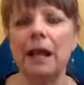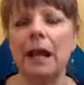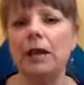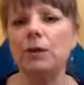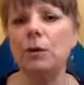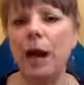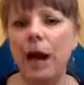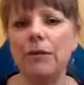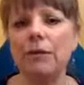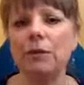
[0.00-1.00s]
and you
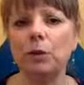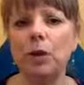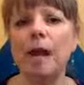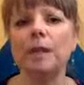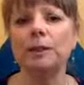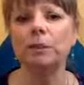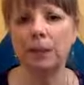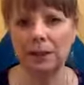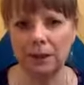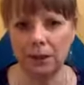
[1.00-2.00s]
haven't grasped
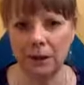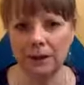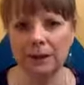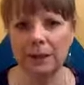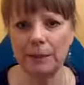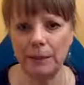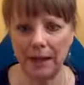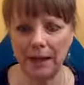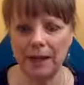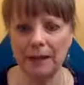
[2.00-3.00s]
this concept
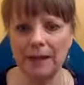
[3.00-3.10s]
yet.